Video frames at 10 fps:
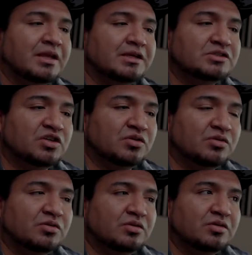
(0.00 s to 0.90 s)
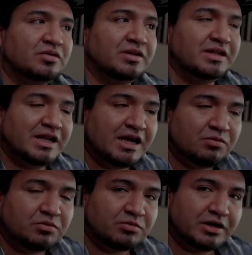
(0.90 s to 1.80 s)
So now
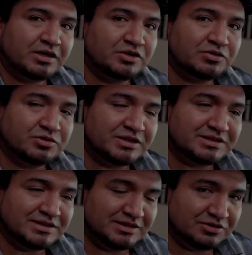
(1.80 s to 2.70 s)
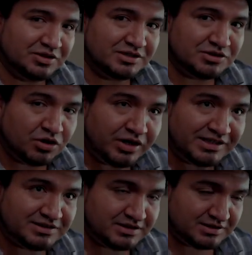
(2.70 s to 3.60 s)
what we're gonna do is to this
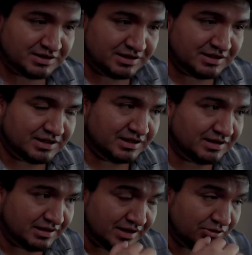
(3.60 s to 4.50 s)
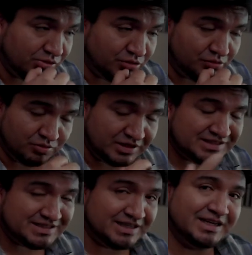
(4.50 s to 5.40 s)
non-existent, or let's
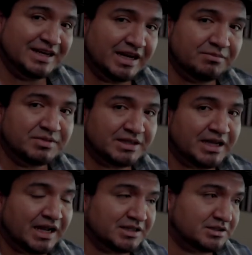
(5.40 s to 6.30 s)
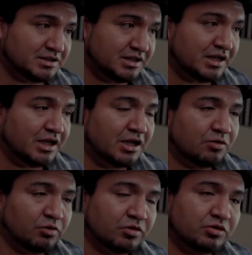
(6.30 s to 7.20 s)
say an empty action,
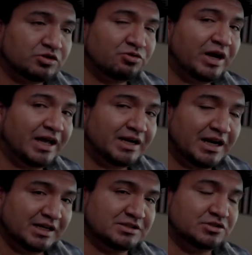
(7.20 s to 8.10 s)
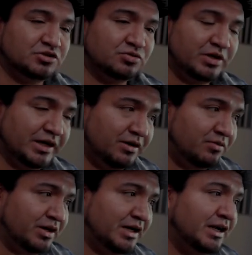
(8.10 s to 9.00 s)
we're going to add an action to it,
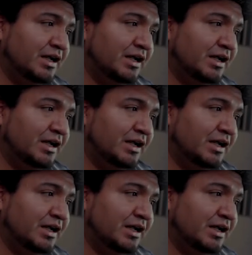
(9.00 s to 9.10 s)
right?